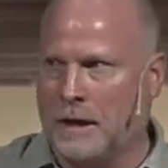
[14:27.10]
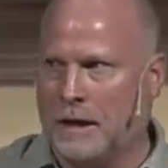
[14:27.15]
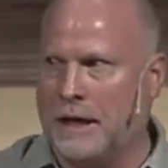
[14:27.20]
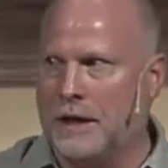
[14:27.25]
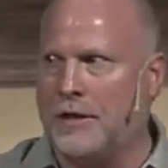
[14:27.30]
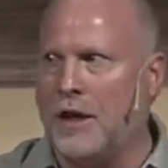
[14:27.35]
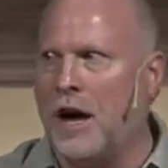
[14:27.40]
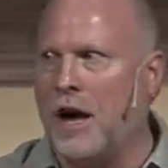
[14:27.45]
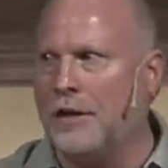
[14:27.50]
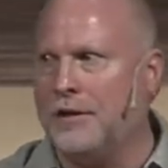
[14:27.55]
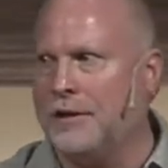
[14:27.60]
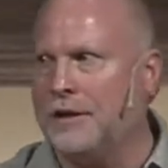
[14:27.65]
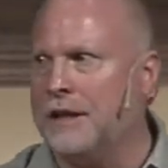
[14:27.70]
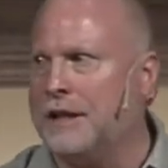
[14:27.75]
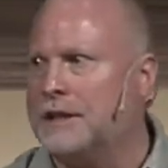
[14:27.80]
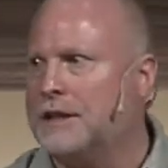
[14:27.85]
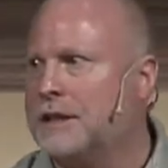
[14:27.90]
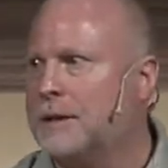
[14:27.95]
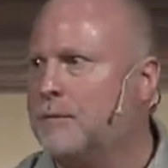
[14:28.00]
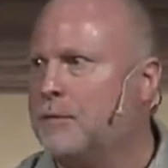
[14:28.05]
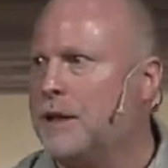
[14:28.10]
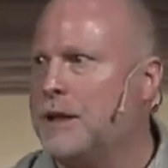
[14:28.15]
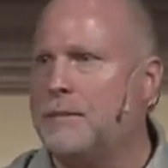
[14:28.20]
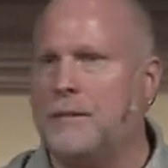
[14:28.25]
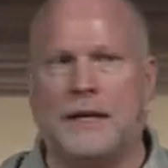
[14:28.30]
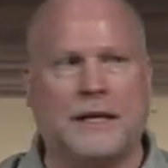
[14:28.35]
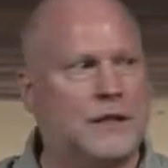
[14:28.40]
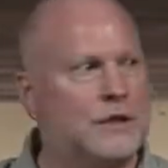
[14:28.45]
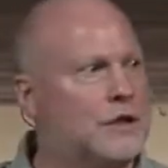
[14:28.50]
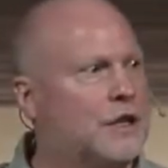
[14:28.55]
Kethathneth simply
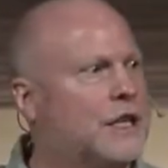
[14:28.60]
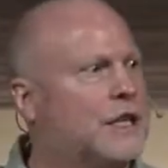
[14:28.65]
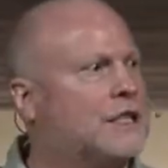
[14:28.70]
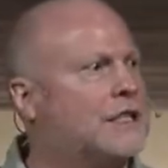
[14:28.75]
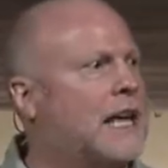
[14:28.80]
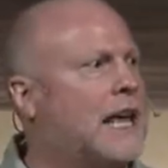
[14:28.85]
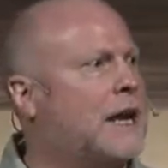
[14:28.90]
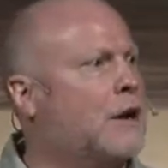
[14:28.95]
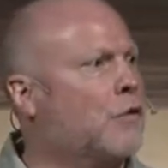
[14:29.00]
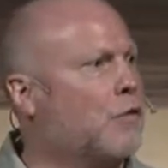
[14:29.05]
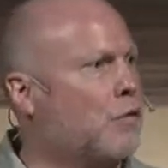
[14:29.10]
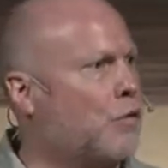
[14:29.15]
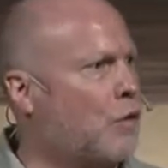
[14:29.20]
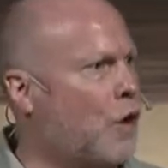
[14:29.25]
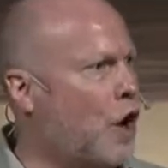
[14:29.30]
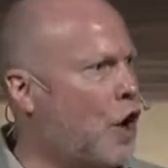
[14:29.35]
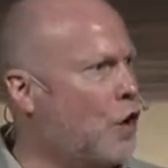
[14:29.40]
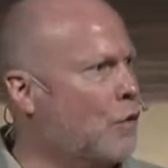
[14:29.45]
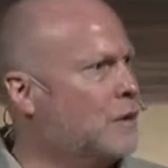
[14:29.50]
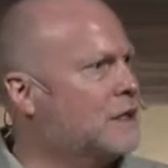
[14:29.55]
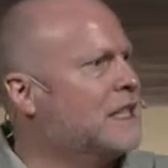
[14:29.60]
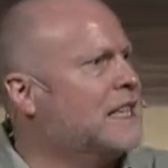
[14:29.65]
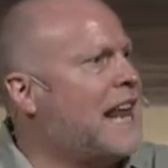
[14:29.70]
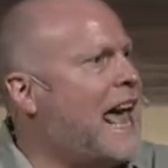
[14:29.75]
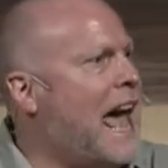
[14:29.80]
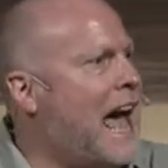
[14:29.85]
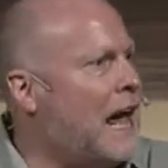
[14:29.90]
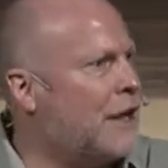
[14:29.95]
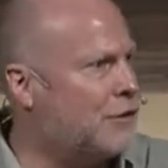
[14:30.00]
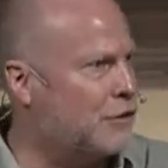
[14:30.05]
means that it's a robe, it's an
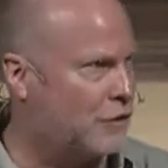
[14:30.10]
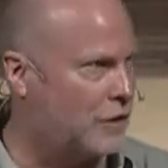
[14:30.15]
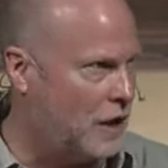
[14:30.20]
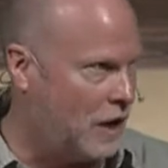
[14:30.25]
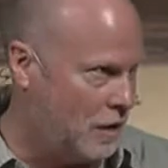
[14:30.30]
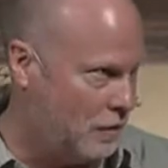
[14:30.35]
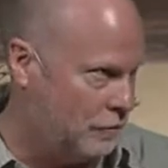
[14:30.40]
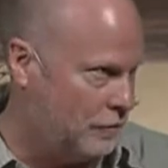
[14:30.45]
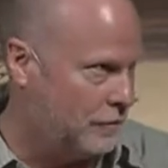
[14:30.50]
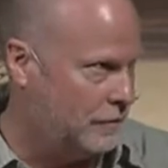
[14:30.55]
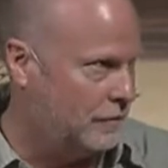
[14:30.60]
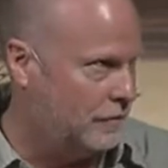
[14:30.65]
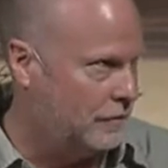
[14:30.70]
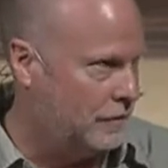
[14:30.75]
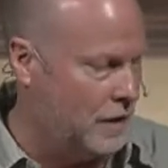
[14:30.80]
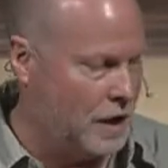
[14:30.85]
outer coat.